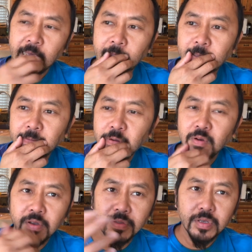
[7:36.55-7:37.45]
then
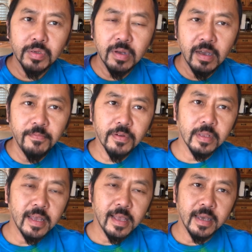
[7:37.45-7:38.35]
growing this tribe for the
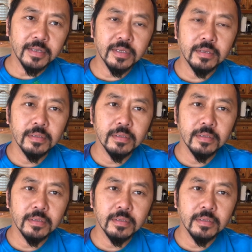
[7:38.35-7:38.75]
last